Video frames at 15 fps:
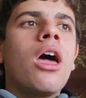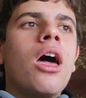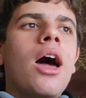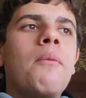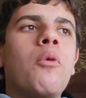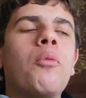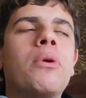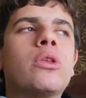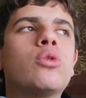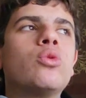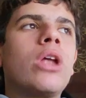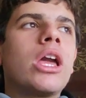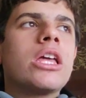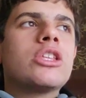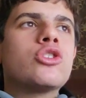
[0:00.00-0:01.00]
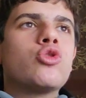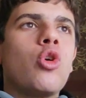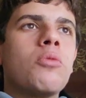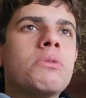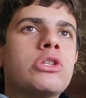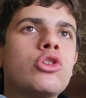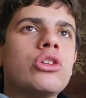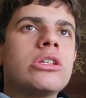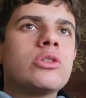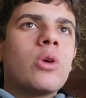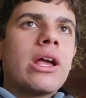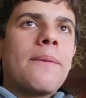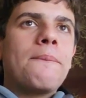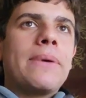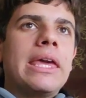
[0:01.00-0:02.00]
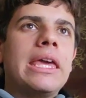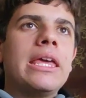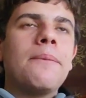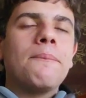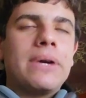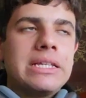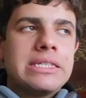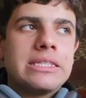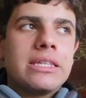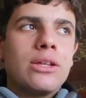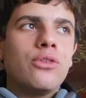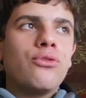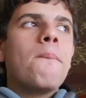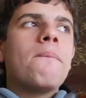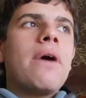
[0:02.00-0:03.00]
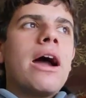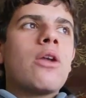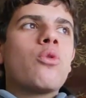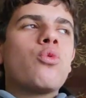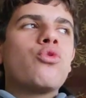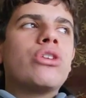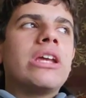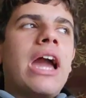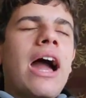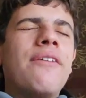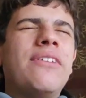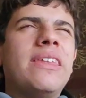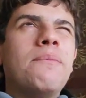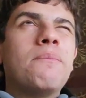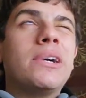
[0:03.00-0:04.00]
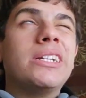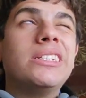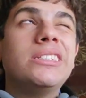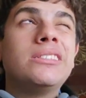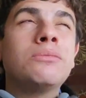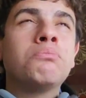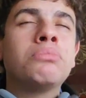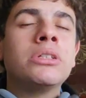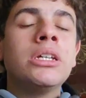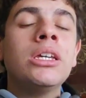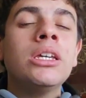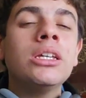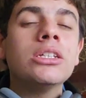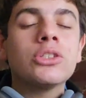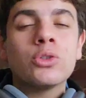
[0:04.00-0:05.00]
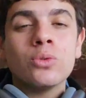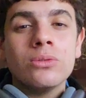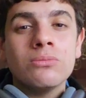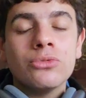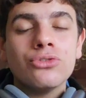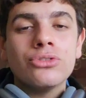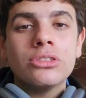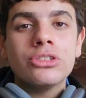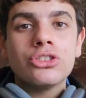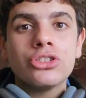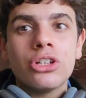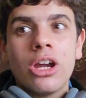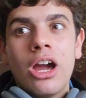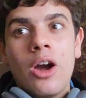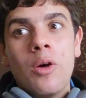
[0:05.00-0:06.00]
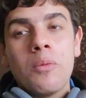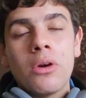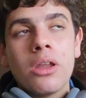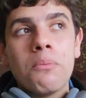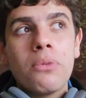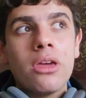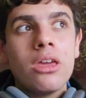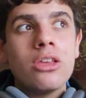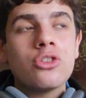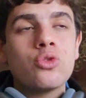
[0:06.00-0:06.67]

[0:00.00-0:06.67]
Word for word: I'm hoping to do like installments on it so I can pay it myself. But I don't really have any money to pay it. So I'm not really sure how I'm going to pay it.